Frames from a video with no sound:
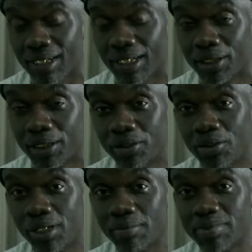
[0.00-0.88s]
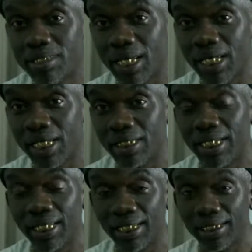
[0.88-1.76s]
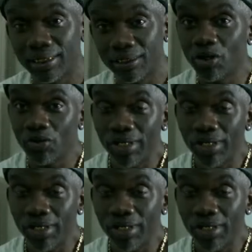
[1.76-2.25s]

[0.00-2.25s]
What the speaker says: You know what I'm saying? And, you know,